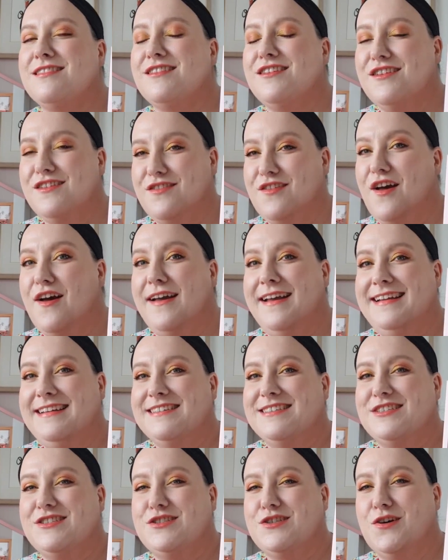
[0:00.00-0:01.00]

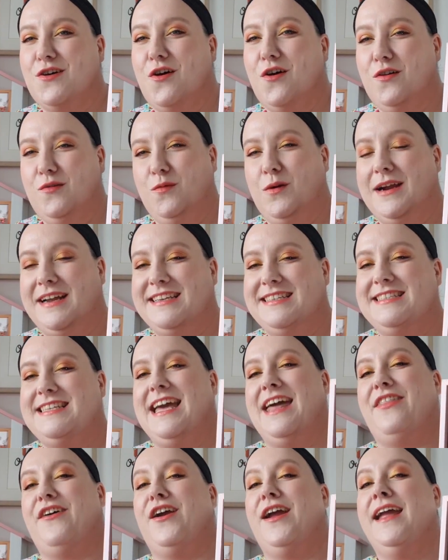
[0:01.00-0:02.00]
designed to all work
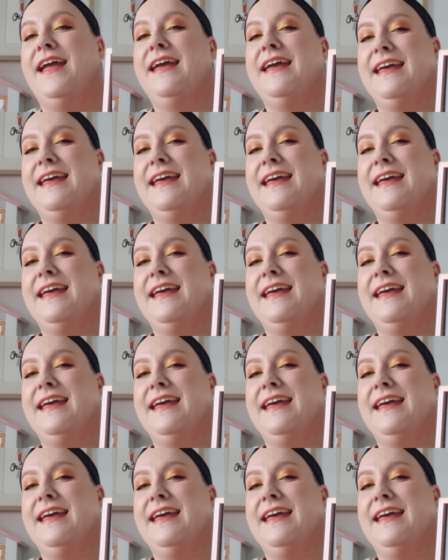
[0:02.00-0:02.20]
together.